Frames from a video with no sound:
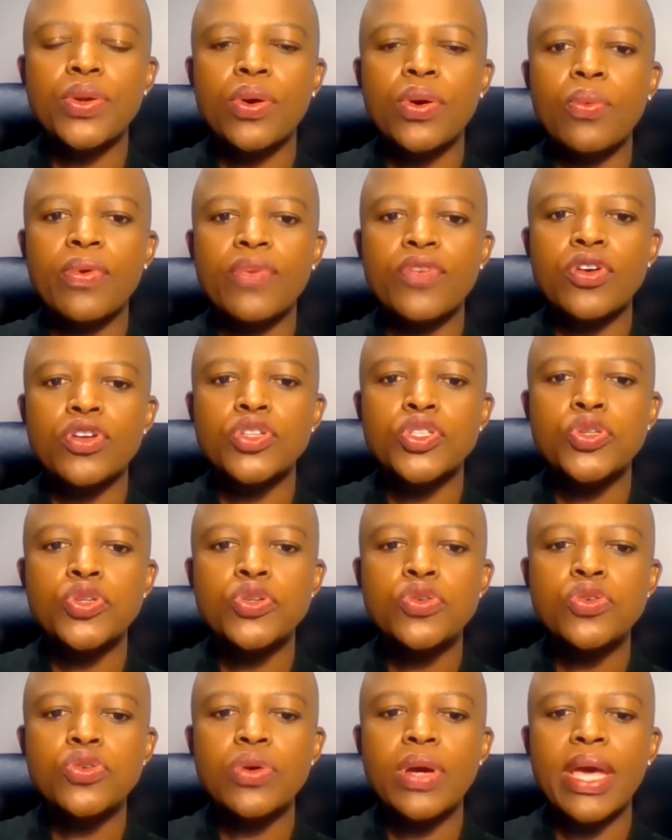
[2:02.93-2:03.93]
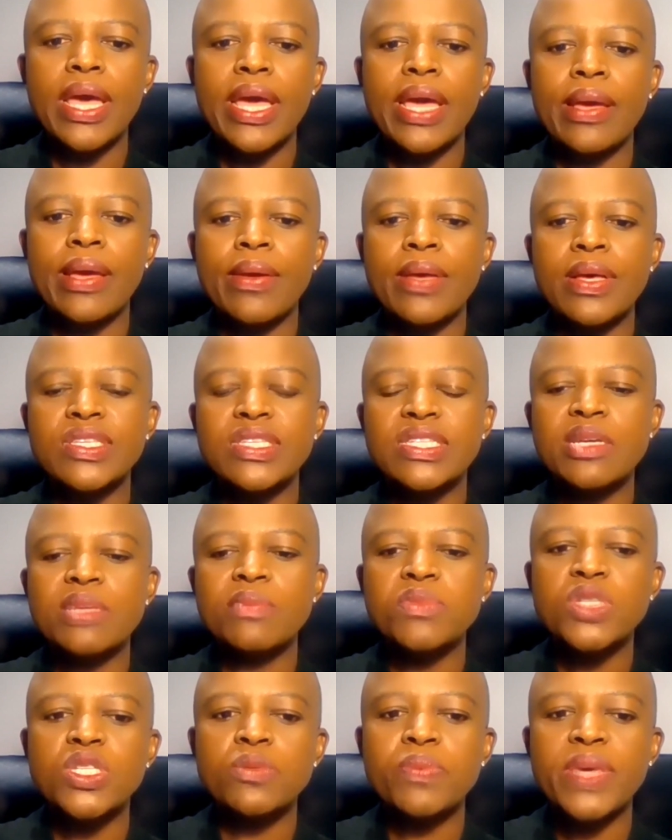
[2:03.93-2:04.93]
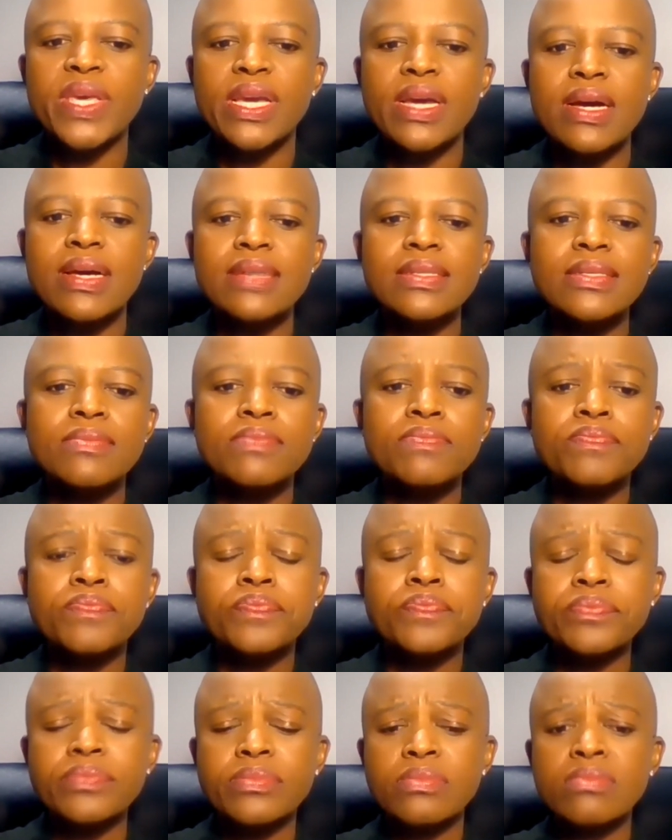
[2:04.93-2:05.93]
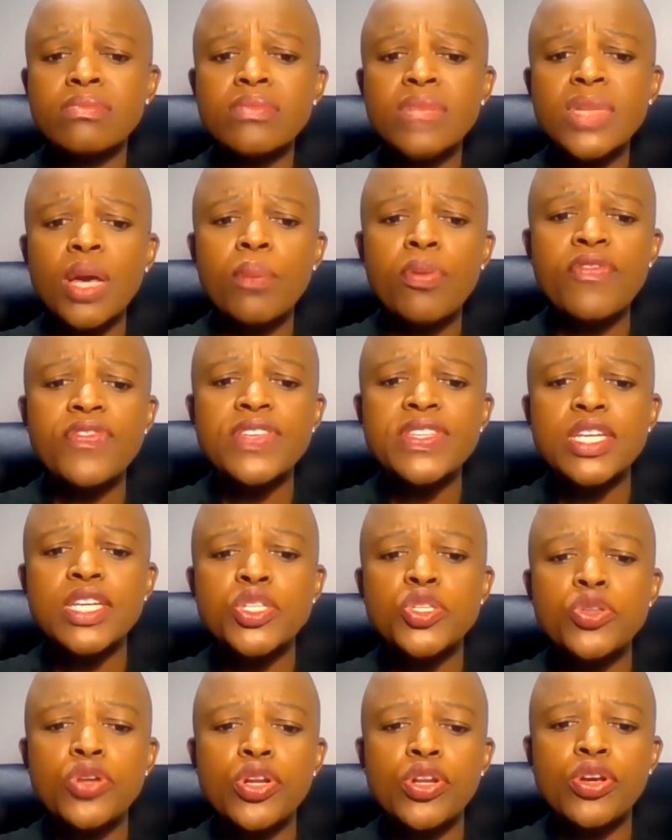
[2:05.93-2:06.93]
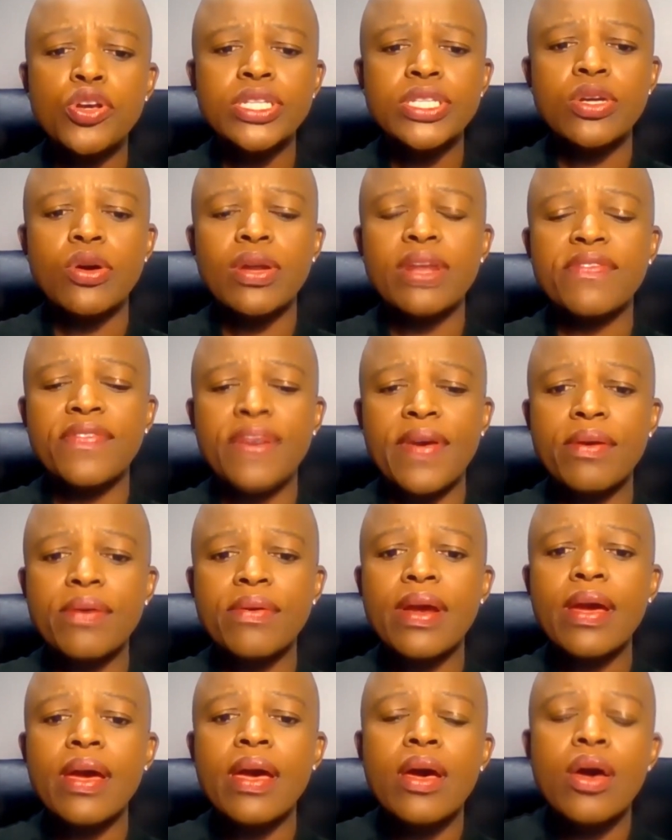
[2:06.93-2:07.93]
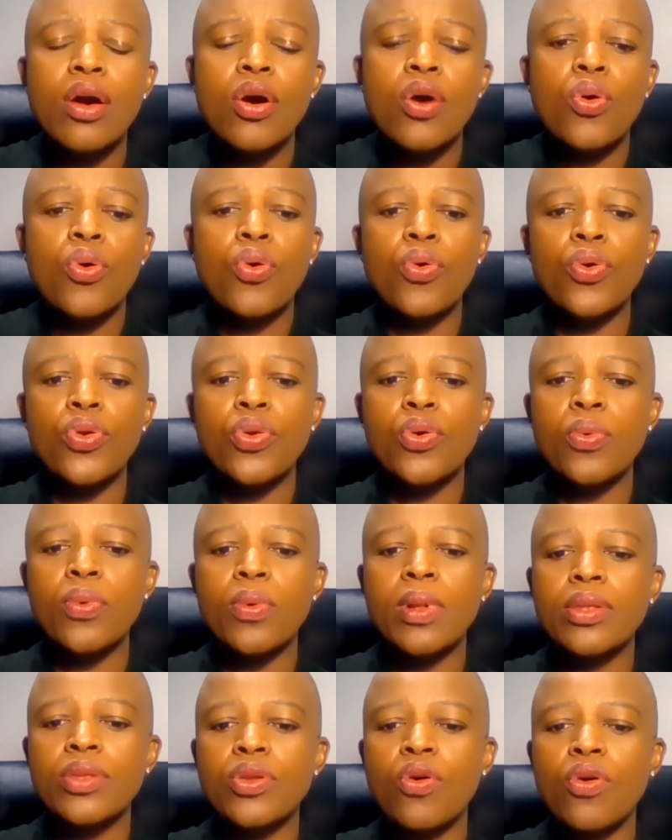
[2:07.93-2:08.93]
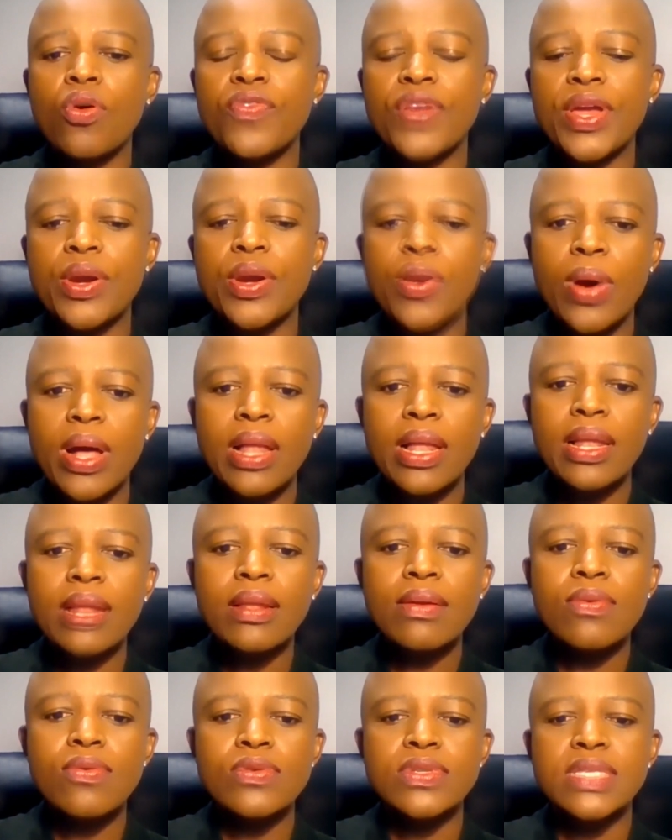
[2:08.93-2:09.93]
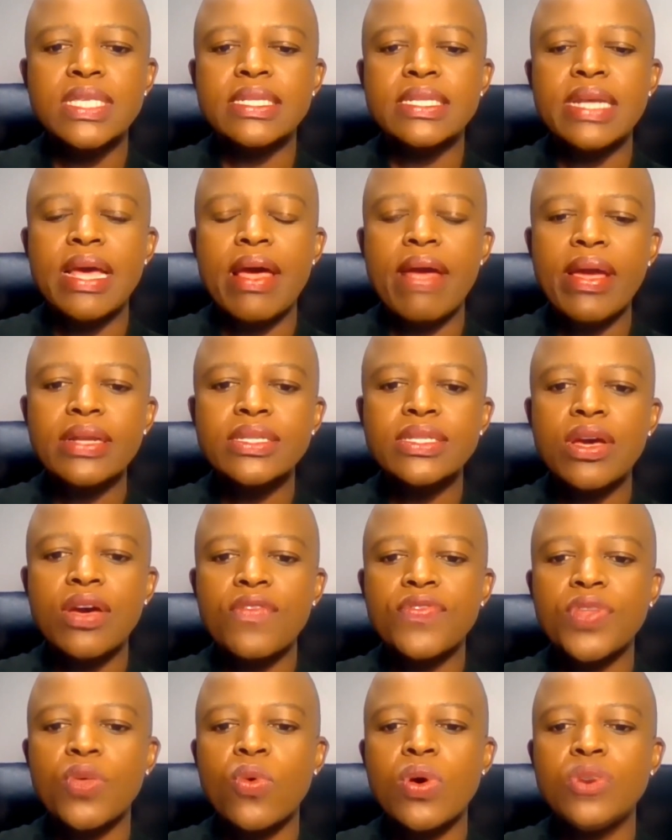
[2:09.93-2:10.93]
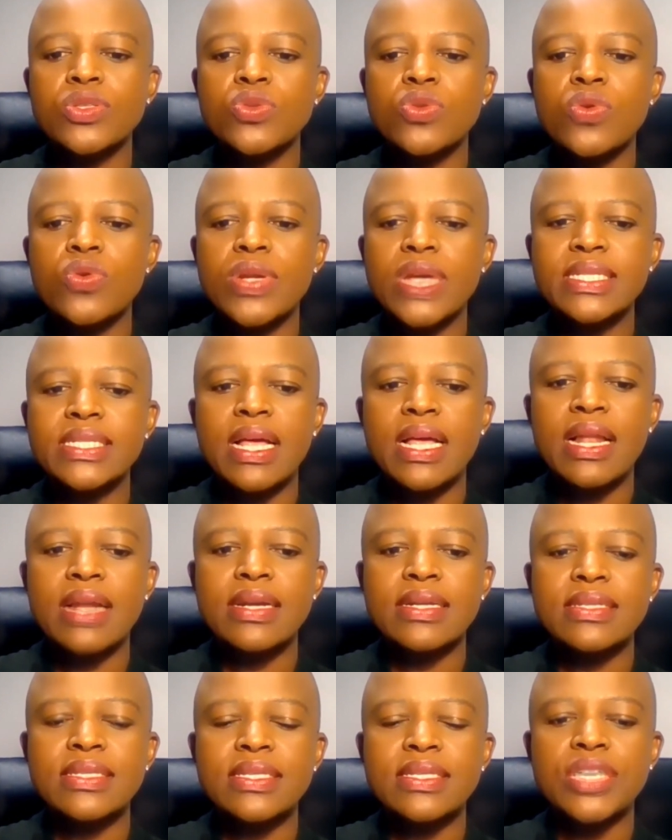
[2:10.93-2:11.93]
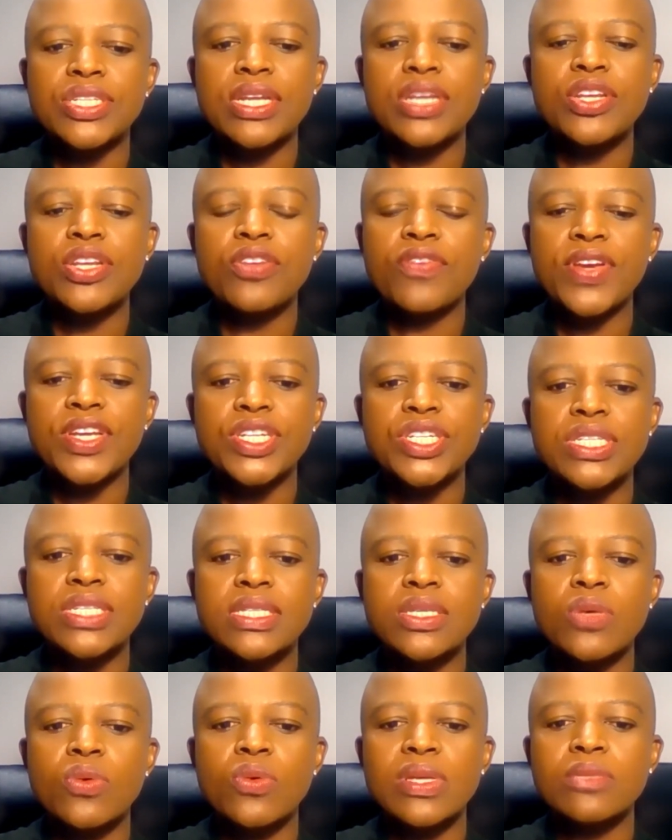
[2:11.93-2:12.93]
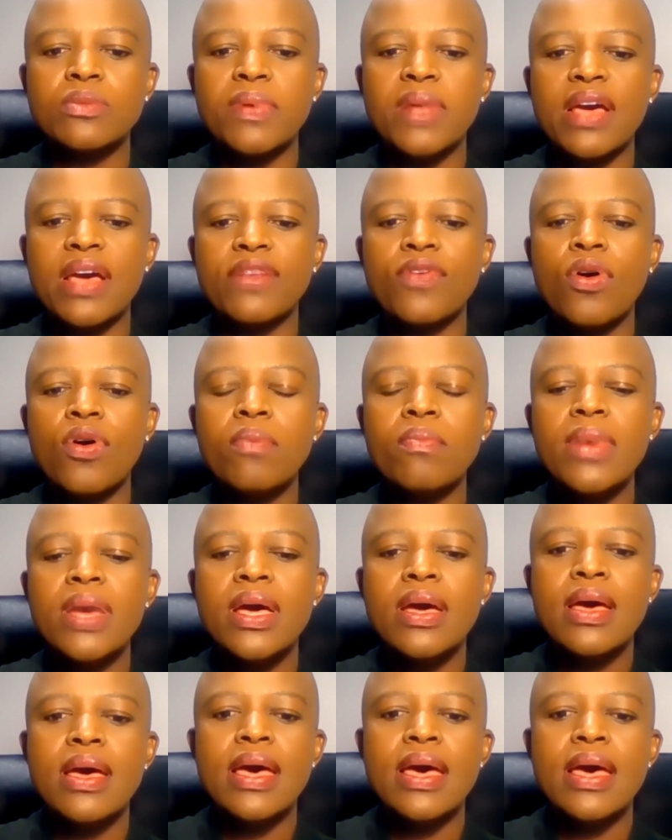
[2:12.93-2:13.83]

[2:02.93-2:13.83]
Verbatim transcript: you know, we've got two uh, esteemed speakers, Professor Tulio de Oliveira, who you will know very well, who's the director of the KwaZulu-Natal Research and Innovation Sequence Platform.